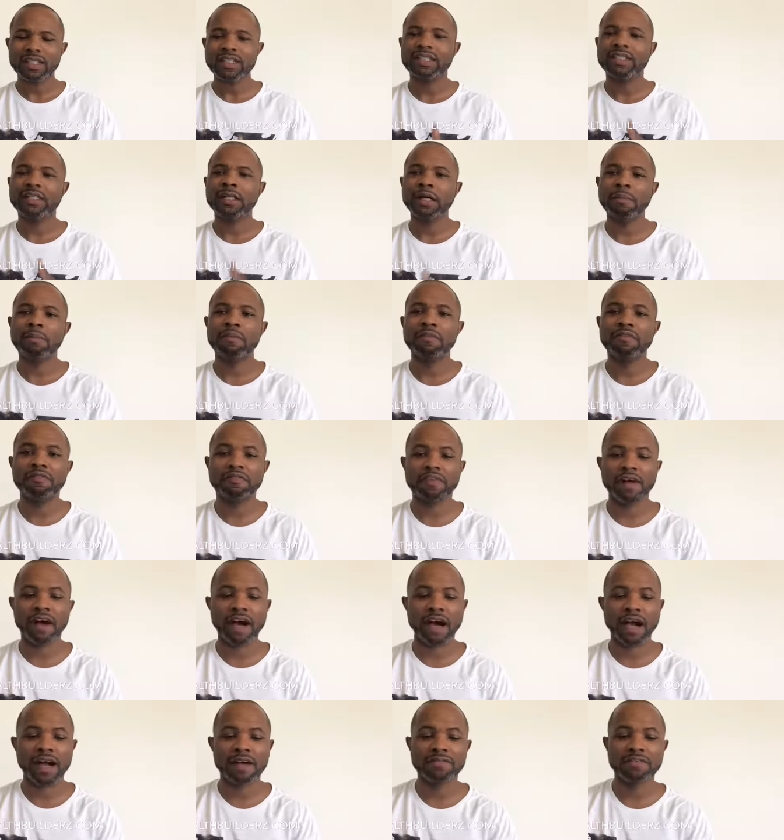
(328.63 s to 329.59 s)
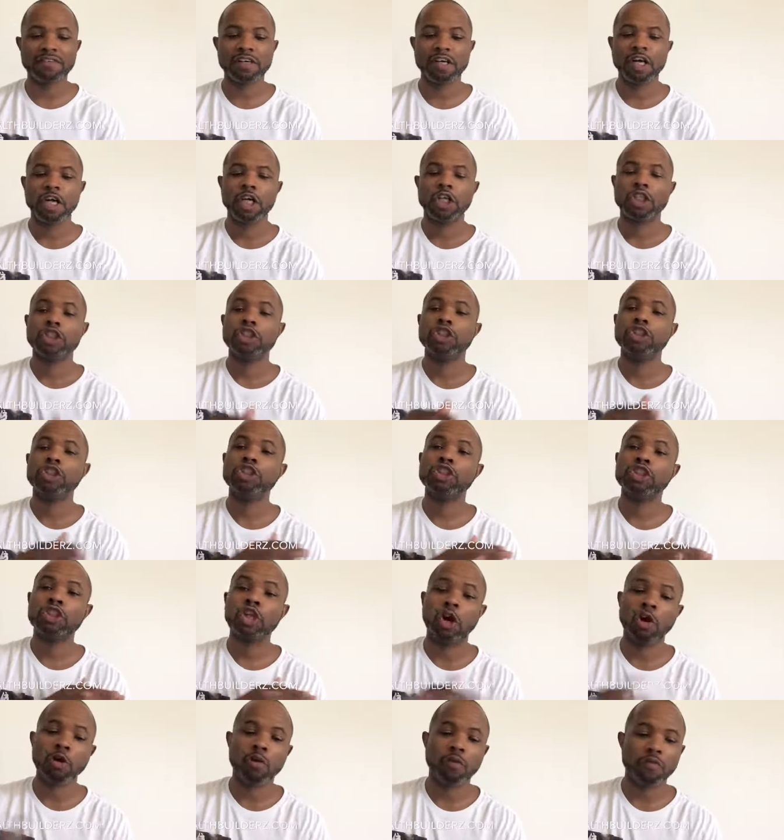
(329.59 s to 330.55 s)
Number 5.
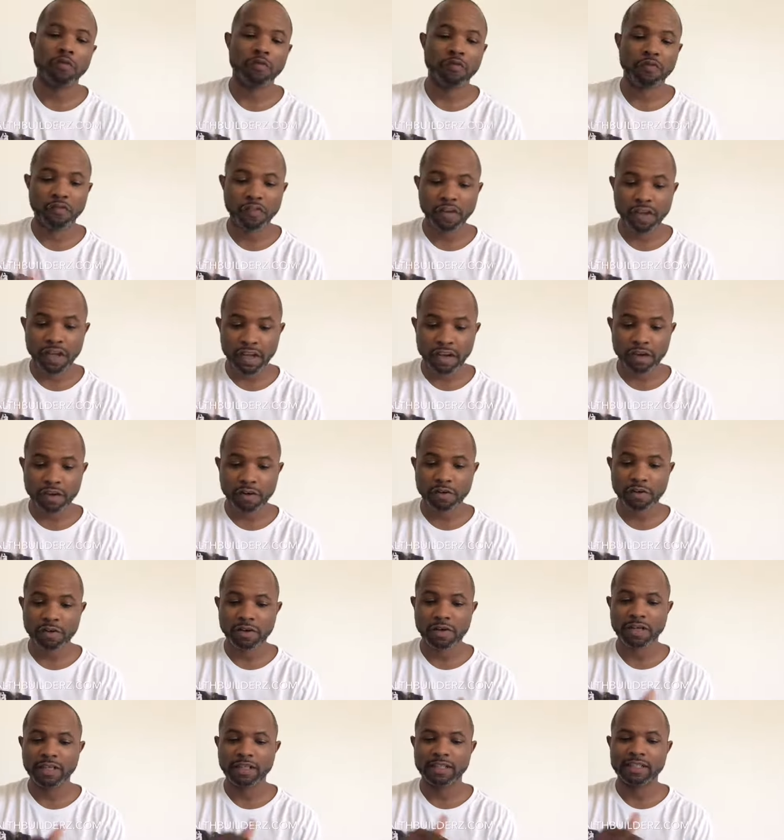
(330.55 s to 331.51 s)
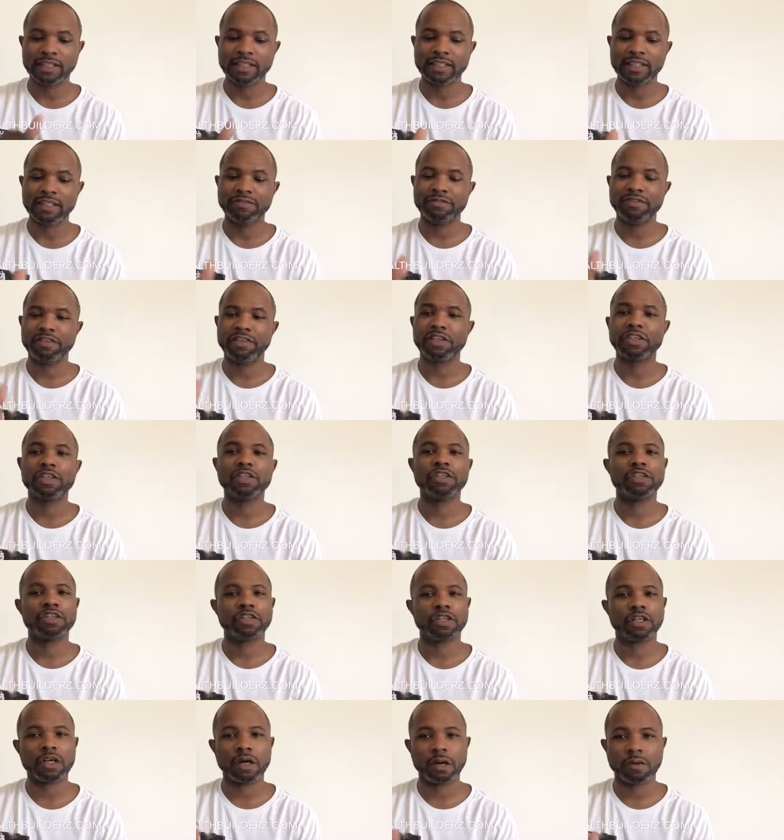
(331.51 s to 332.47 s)
Don't fear leaving
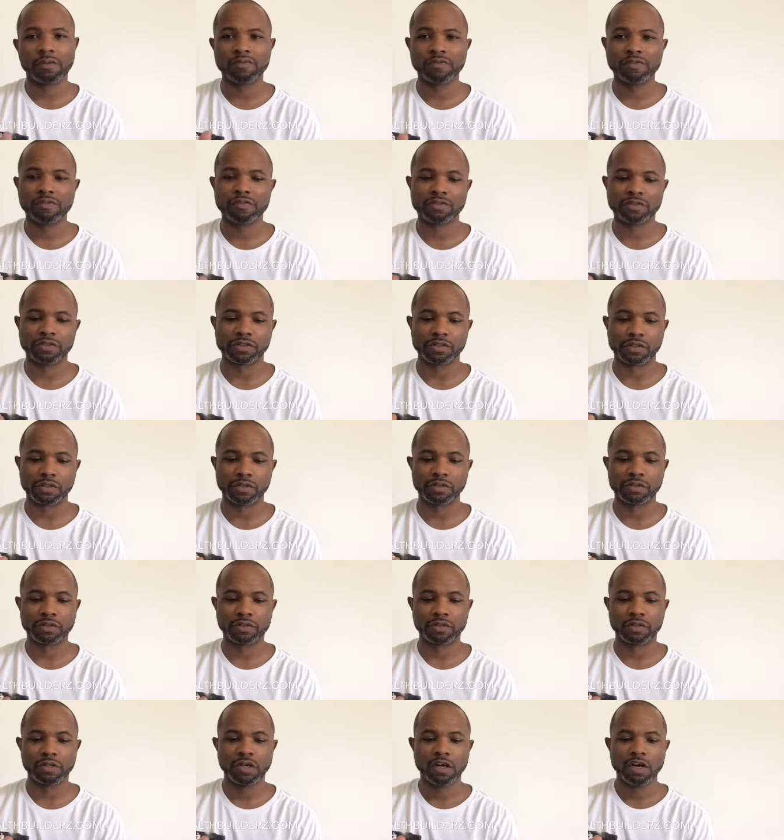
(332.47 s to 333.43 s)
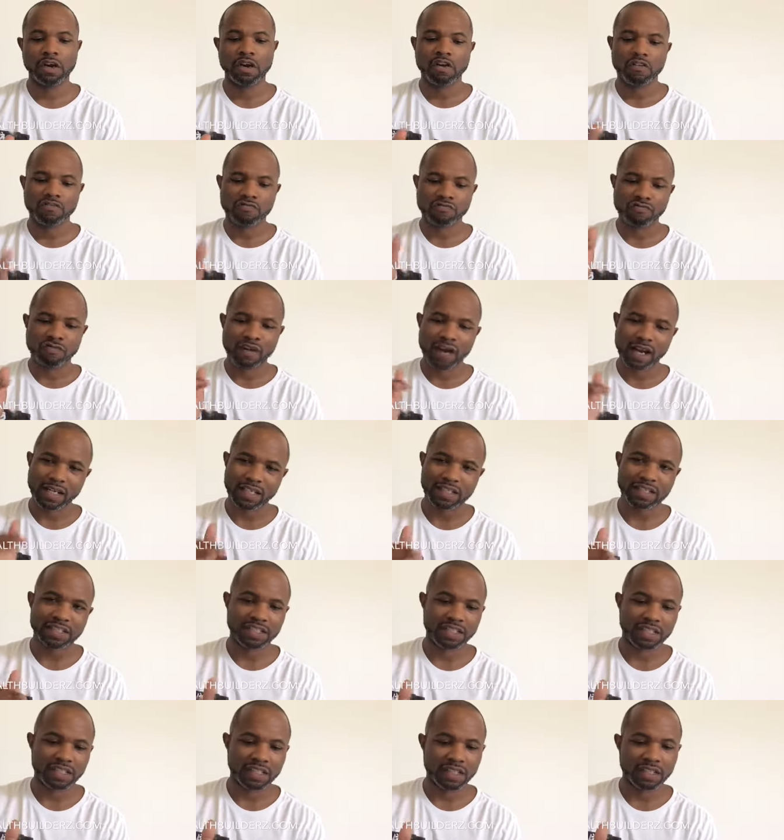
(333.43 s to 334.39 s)
your comfort zone
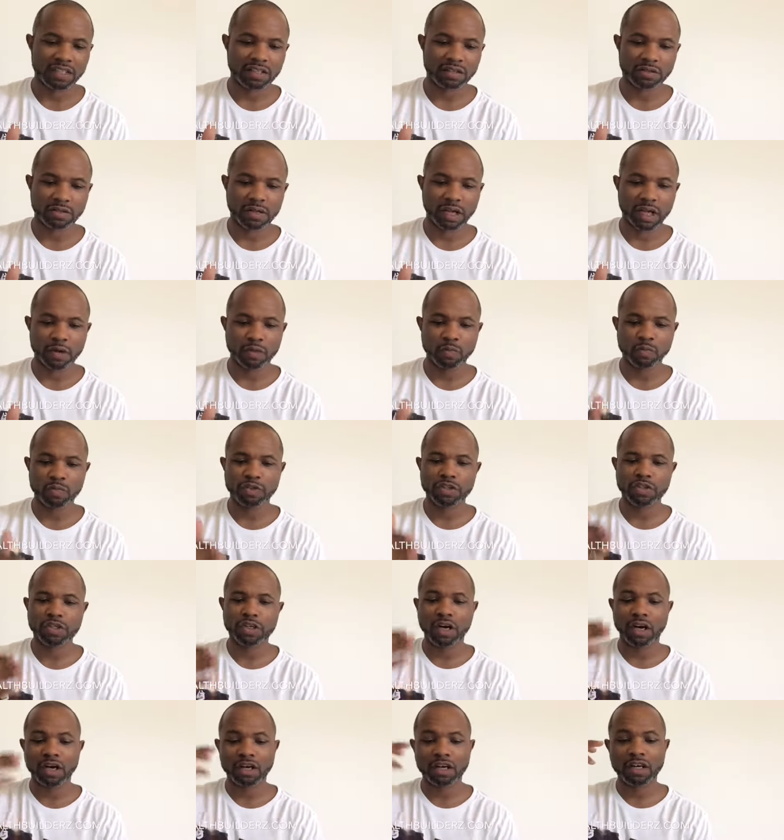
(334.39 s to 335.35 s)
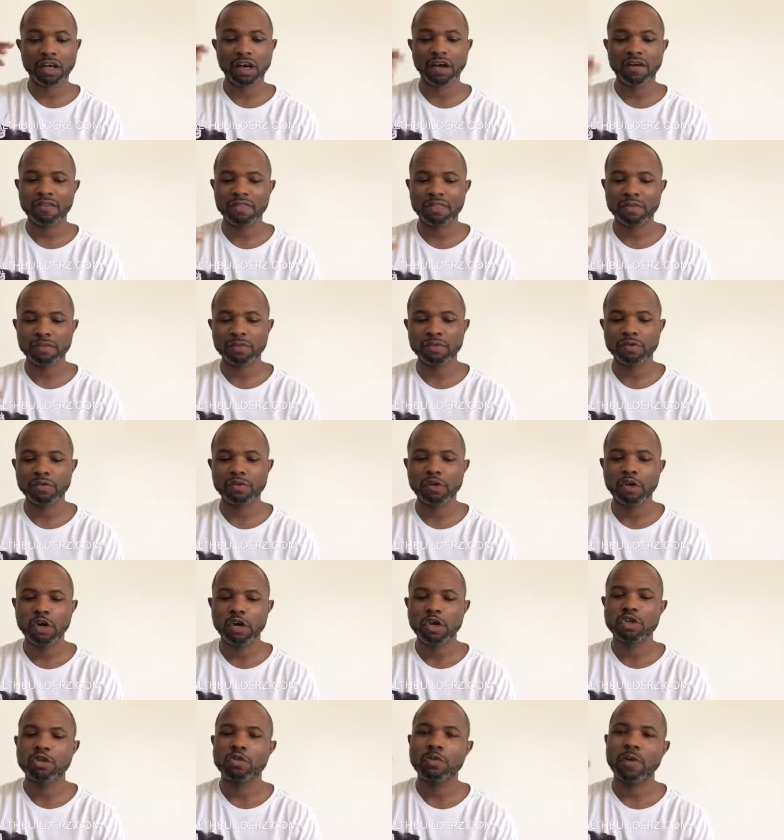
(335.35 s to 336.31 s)
relishing it, okay? When you're uncomfortable,
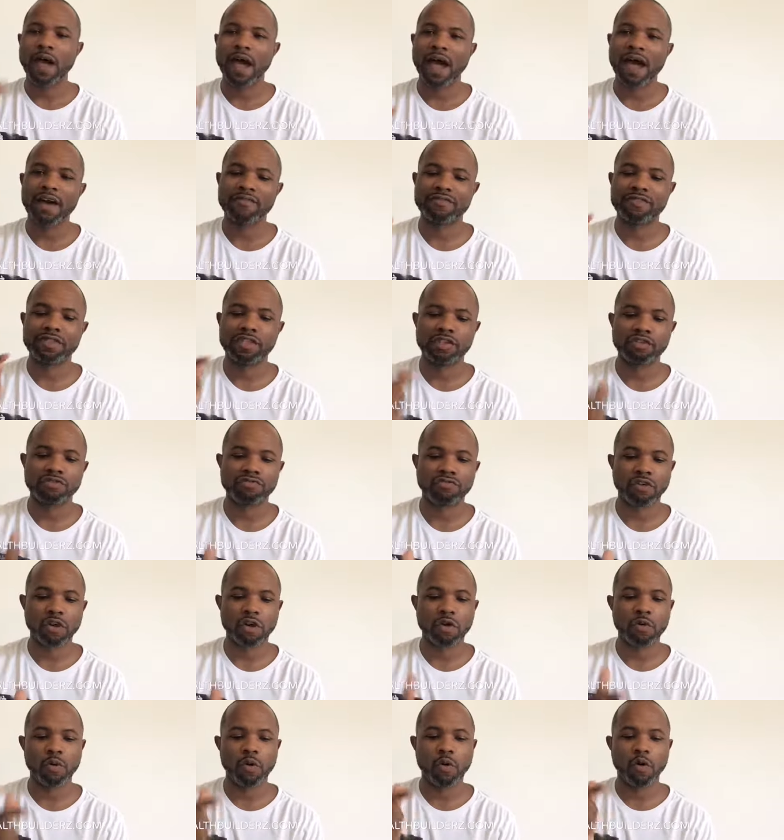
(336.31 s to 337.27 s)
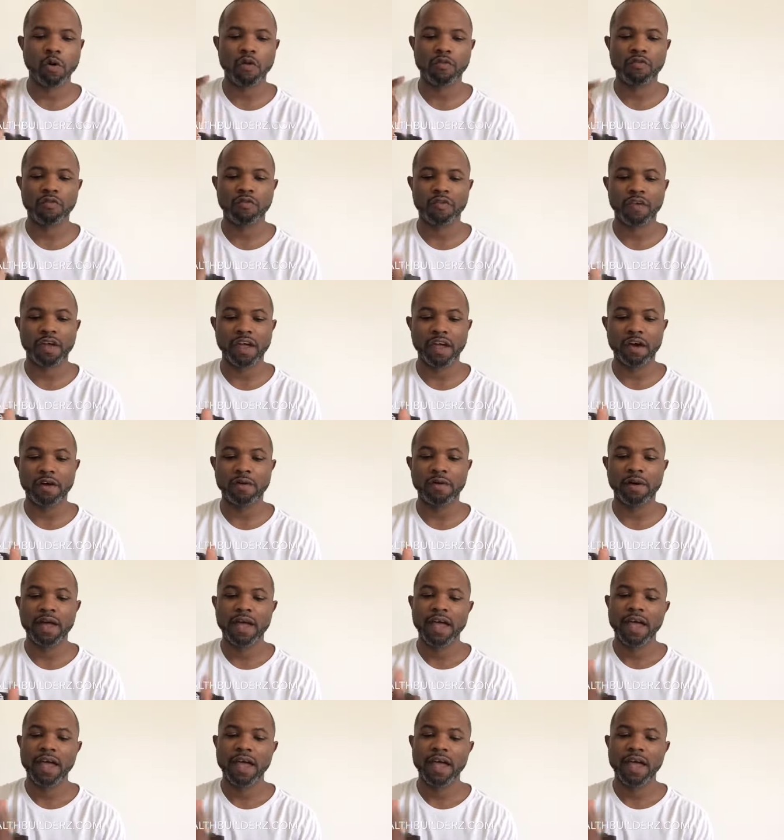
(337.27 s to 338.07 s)
you have to grow or fail.